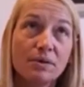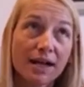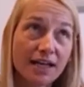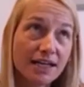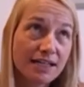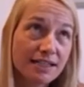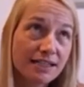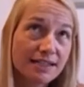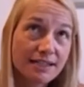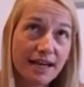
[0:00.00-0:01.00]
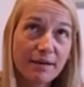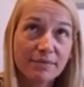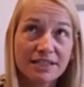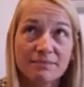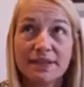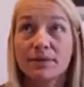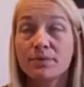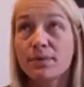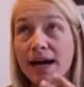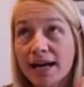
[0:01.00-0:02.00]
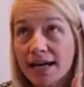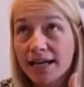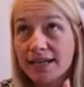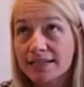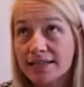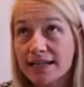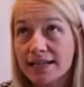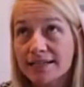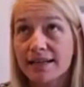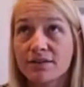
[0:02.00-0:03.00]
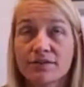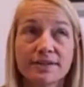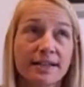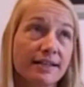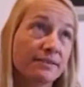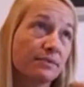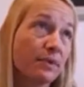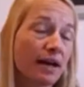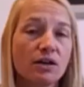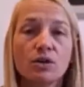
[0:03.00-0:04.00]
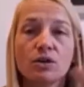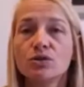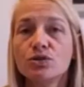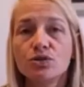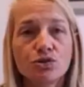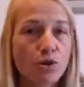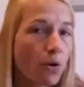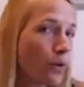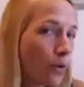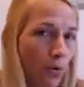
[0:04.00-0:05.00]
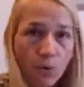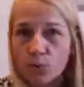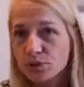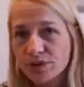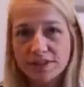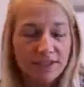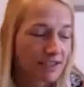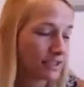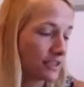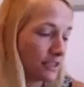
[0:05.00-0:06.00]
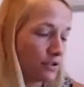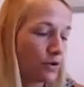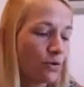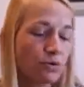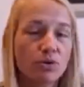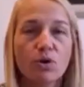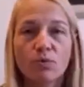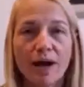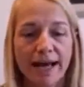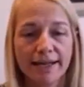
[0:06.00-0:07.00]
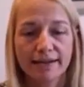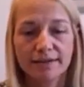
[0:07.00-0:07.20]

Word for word: Why did this happen to me? Why did I say those things? Why? don't know know why.